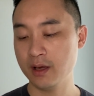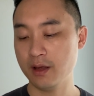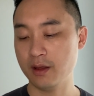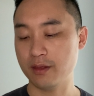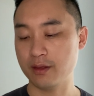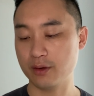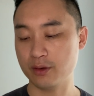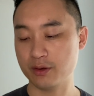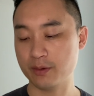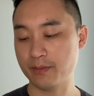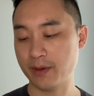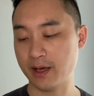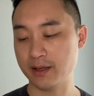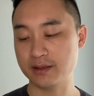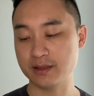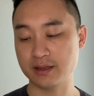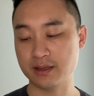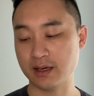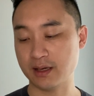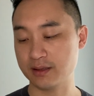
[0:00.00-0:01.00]
though the man
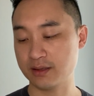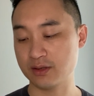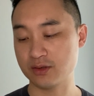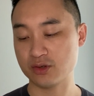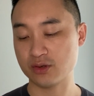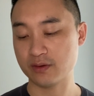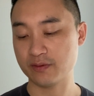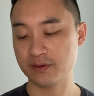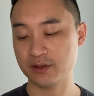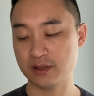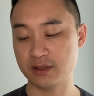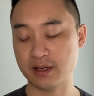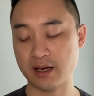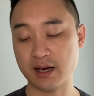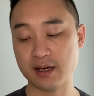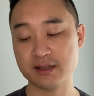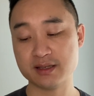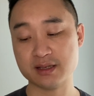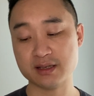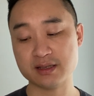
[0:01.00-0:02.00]
did not deserve to
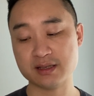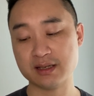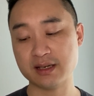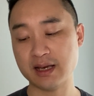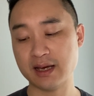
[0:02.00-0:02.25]
die, since he